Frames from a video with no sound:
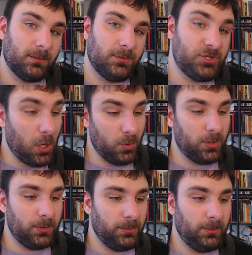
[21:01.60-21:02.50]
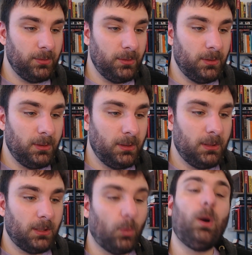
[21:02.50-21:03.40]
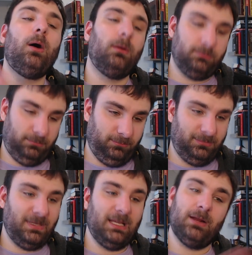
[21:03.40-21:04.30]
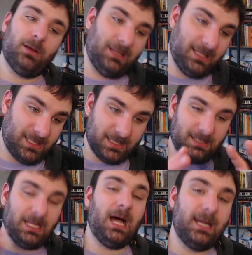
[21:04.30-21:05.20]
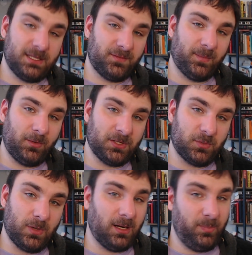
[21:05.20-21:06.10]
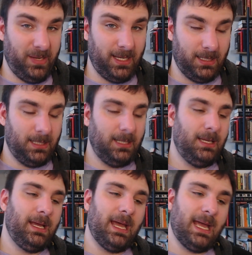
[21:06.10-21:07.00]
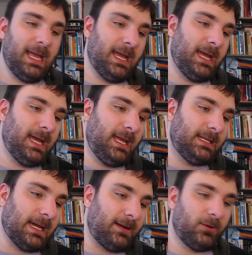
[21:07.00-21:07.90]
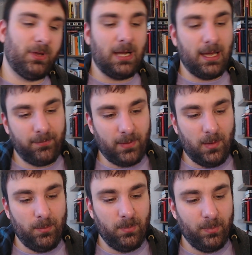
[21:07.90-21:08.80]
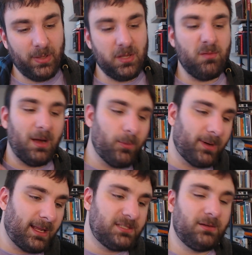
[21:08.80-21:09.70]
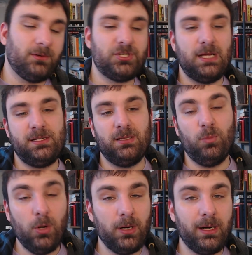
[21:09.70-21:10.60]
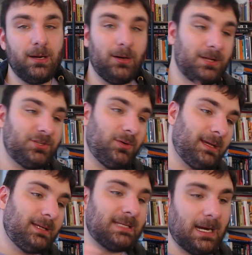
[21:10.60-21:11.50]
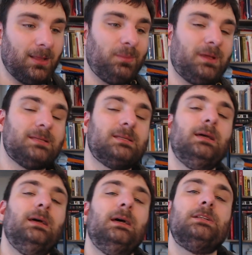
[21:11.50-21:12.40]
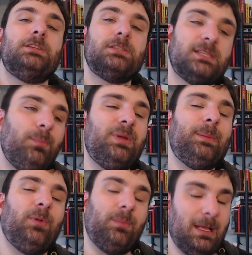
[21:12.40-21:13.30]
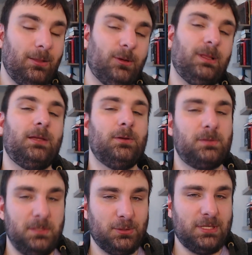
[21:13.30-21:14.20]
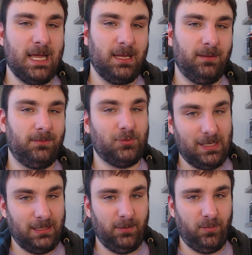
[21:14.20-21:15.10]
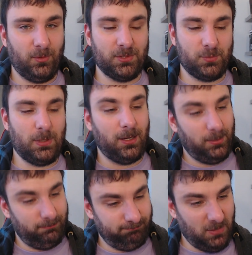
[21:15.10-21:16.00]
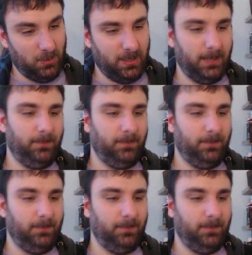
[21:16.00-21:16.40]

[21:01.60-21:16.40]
joke. Well, at least this line is from a Chris Rock bit. And I don't know where you got it from, but you might want to consider changing the wording or not doing it entirely because to some people it may look like you're taking directly from Chris Rock. Okay.